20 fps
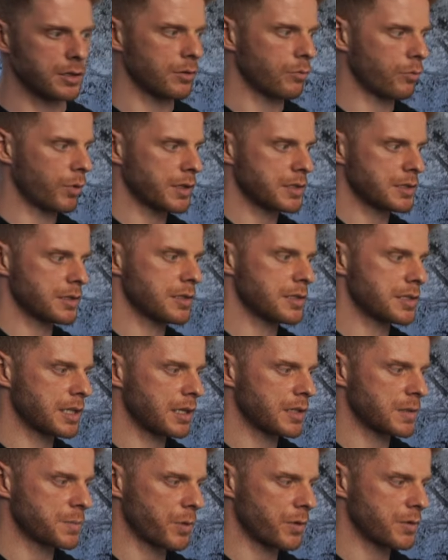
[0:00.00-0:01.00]
What's their
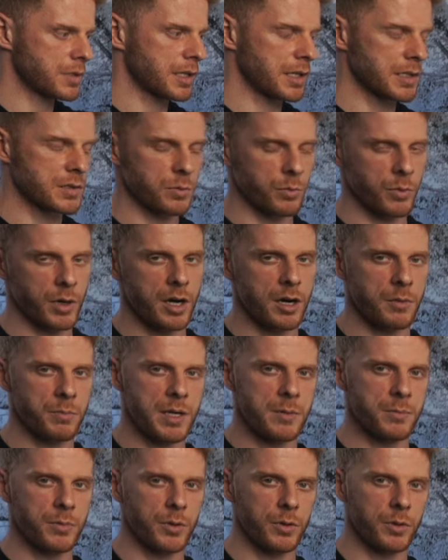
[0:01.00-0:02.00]
sales process? Where are
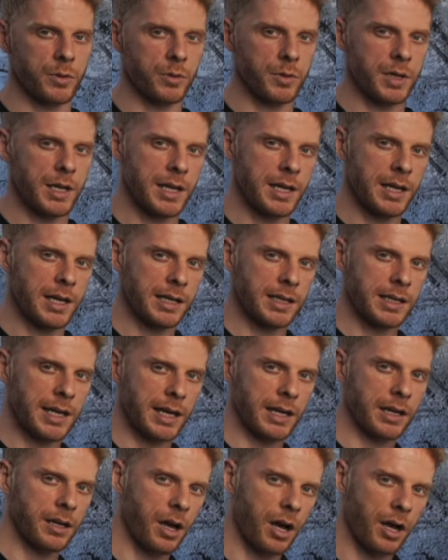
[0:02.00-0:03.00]
people
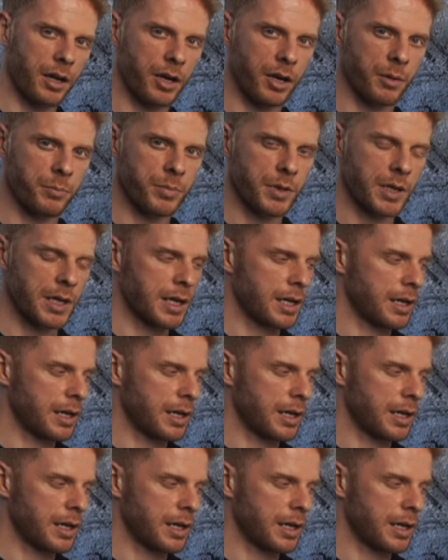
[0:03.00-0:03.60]
getting caught up?